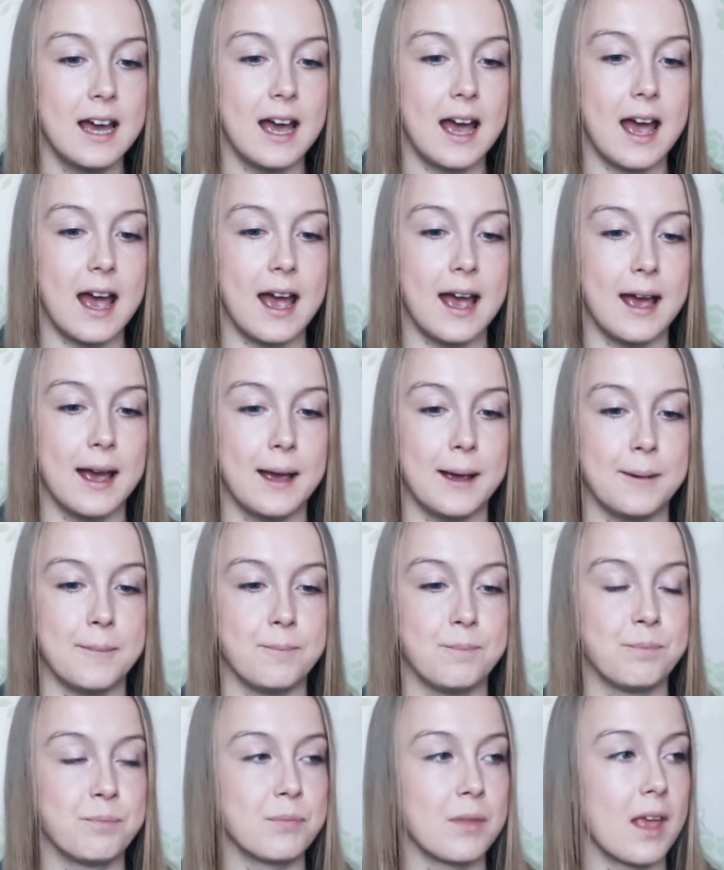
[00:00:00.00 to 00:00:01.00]

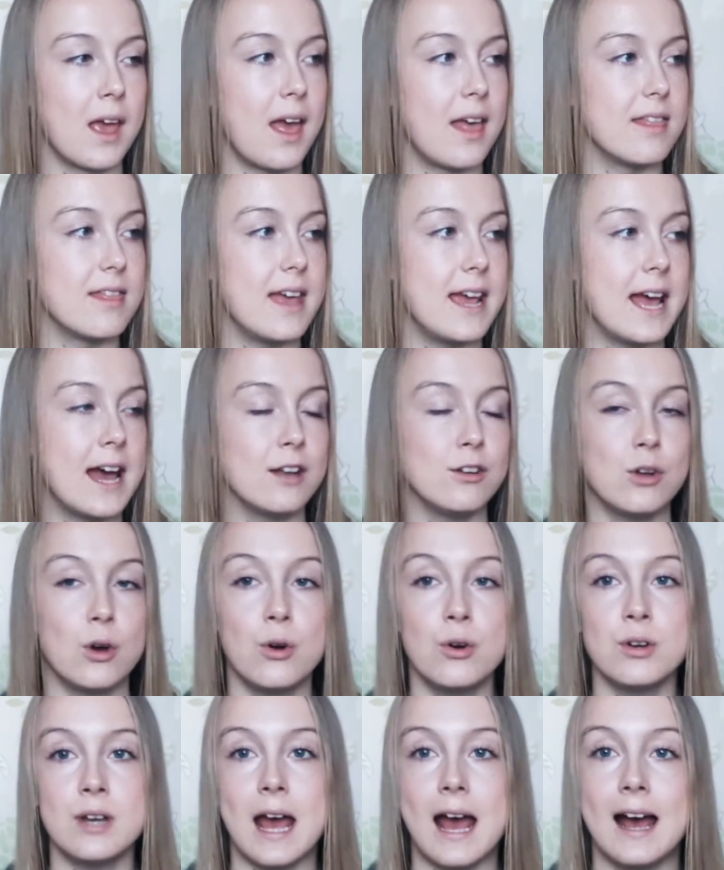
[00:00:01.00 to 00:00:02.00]
Um, they are
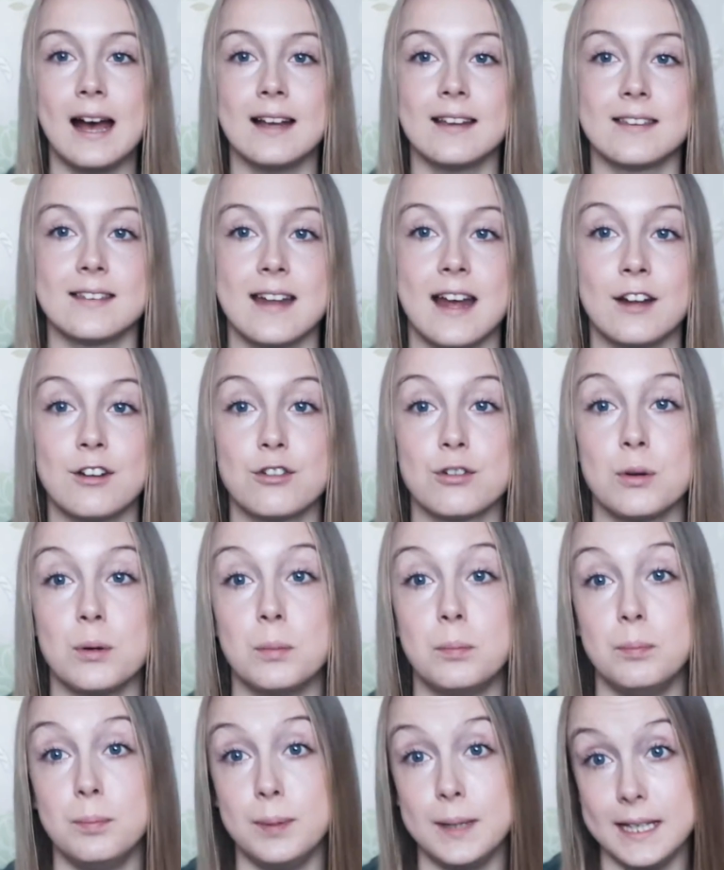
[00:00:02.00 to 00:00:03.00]
known as
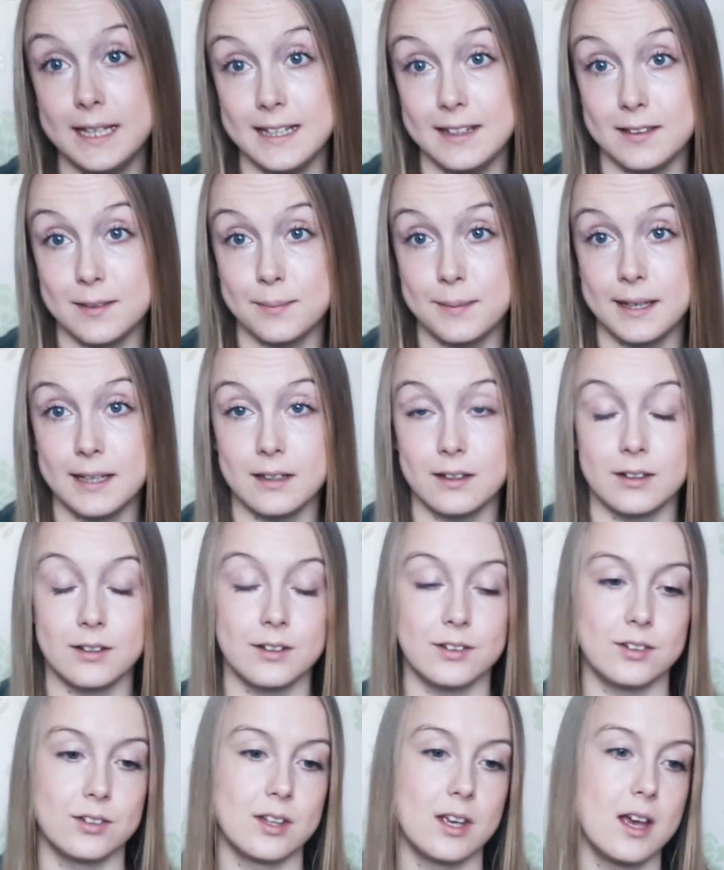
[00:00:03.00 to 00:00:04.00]
natural
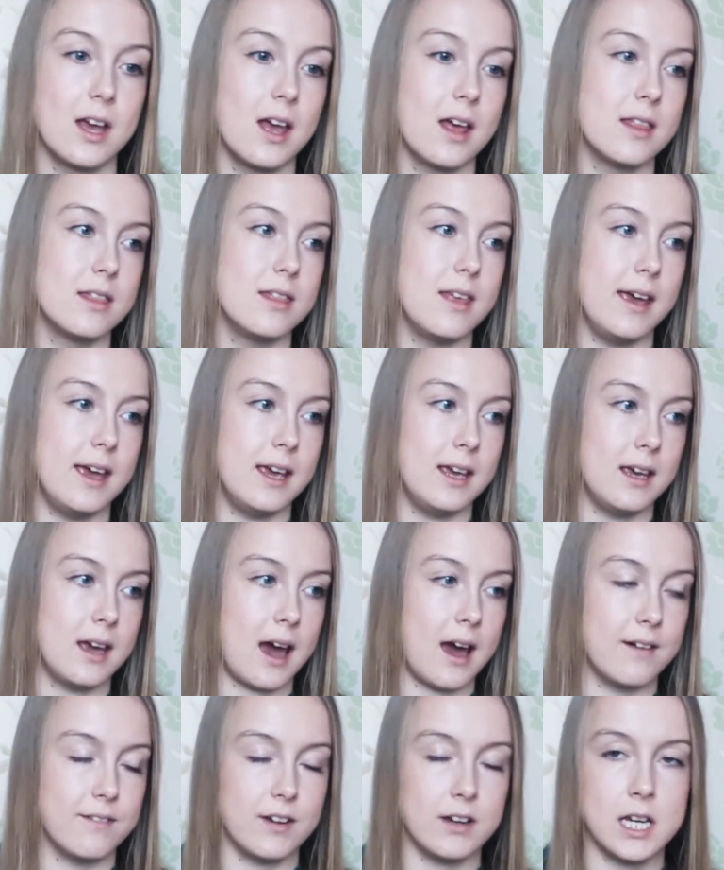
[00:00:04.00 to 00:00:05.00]
peacemakers. They
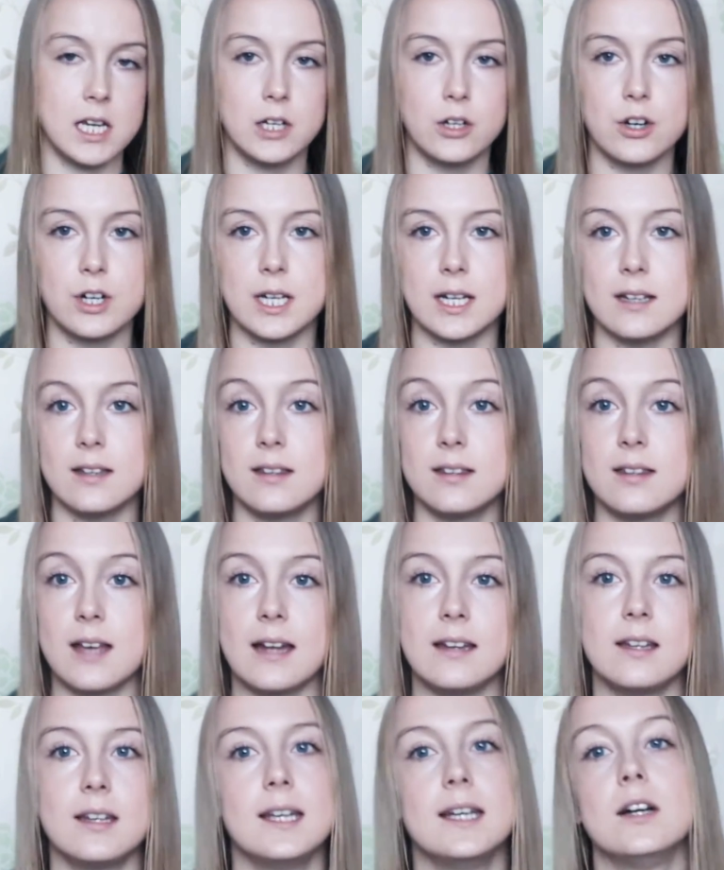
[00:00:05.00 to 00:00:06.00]
are very good at
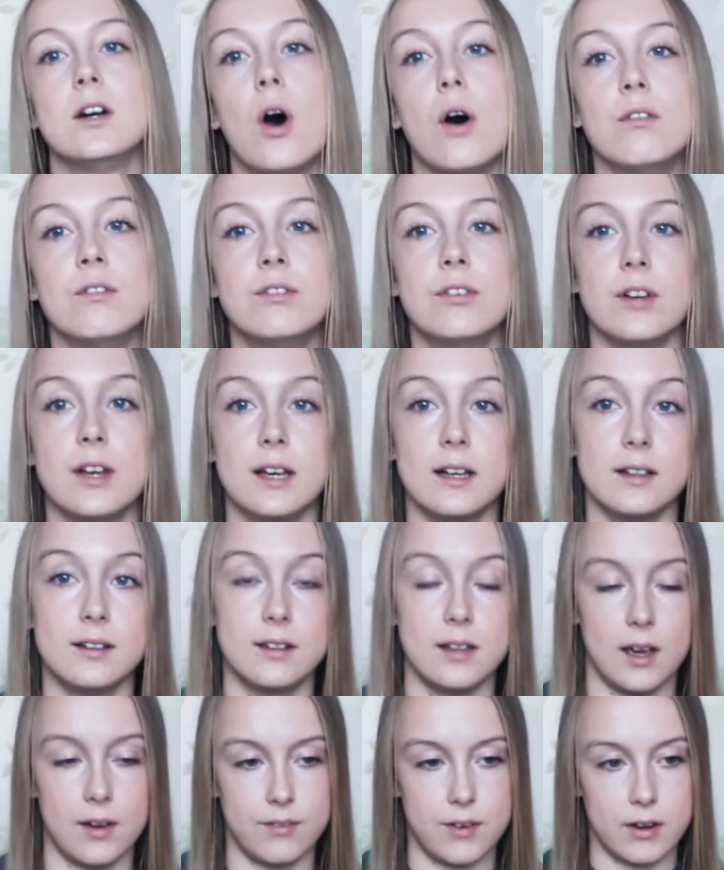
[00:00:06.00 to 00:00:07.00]
settling conflicts.
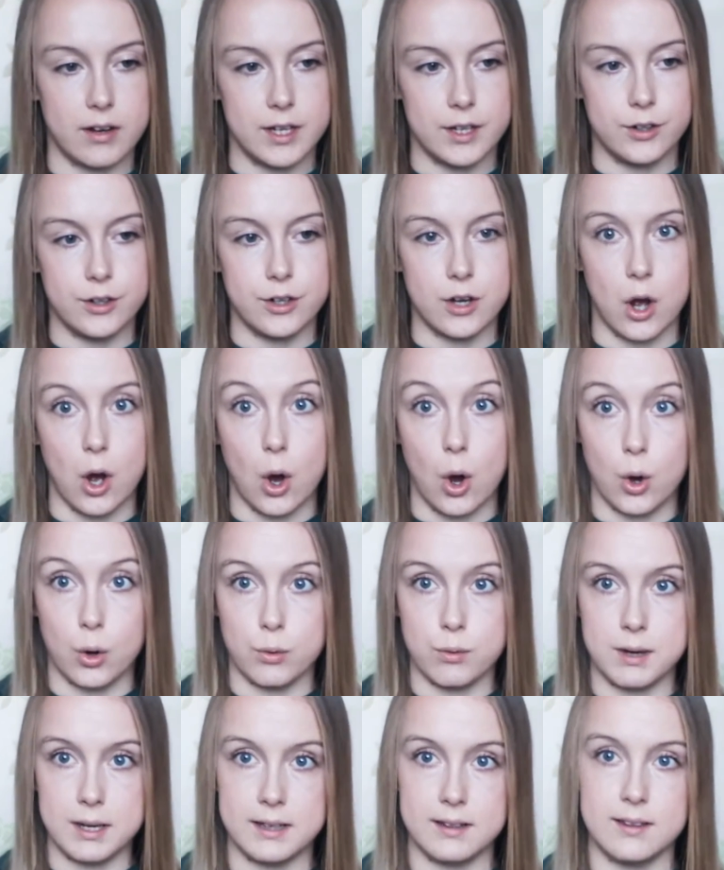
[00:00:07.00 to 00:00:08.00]
They are very good at
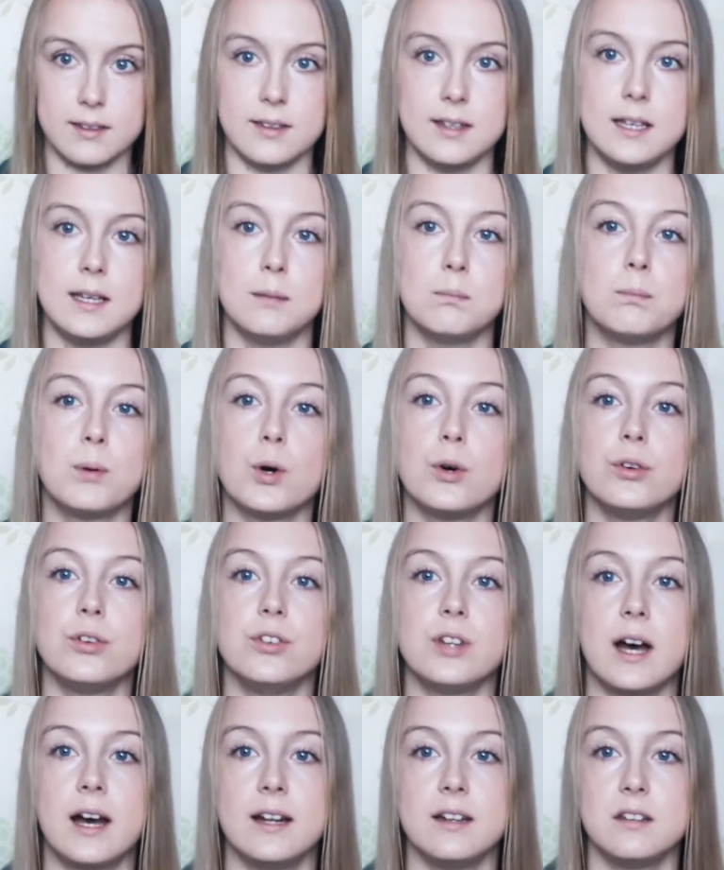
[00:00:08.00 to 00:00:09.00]
always seeing both
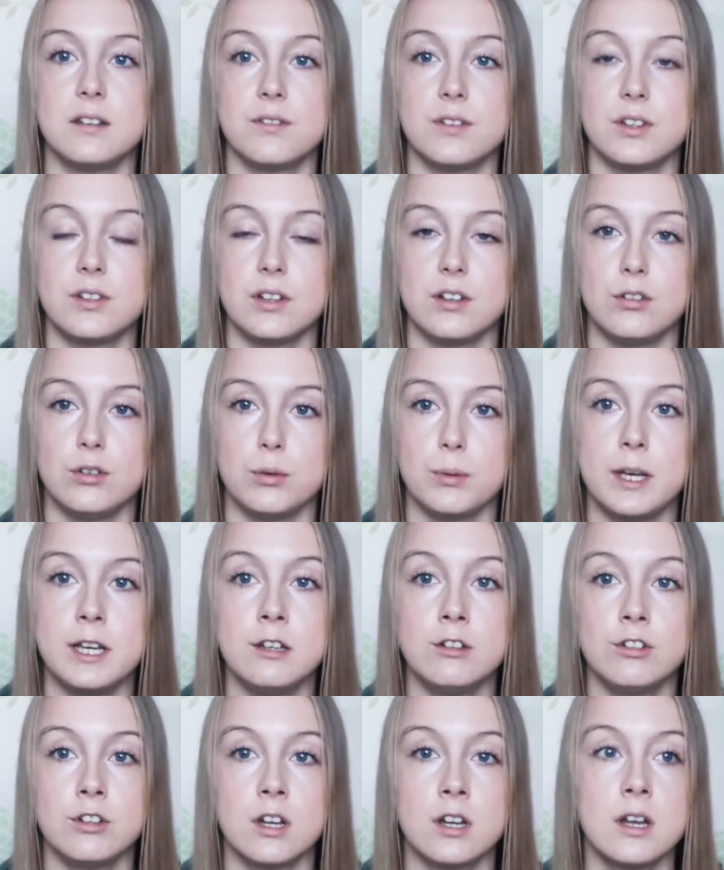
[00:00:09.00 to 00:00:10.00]
sides of a
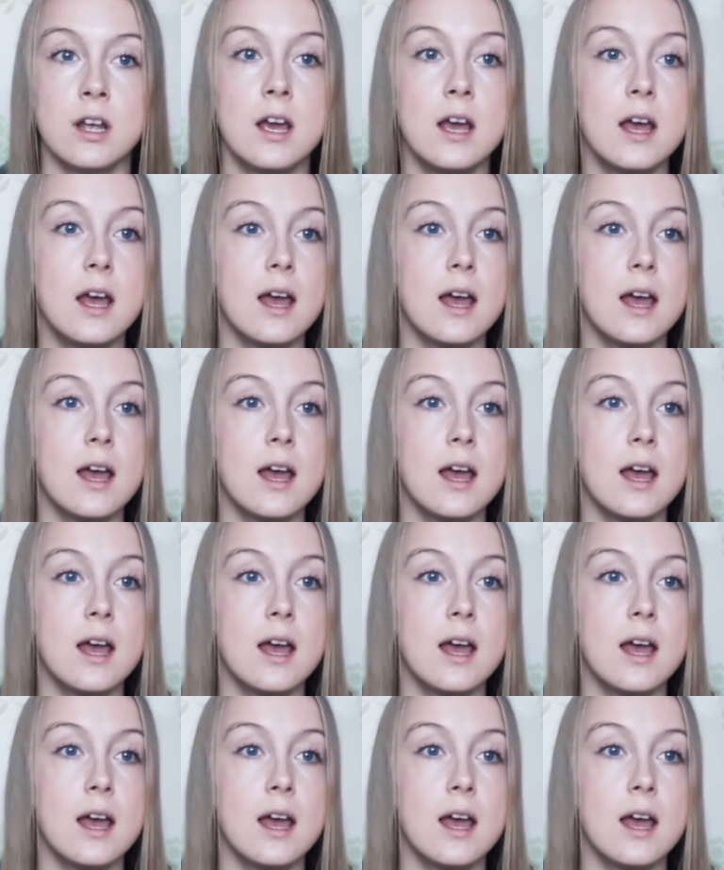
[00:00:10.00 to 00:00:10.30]
situation.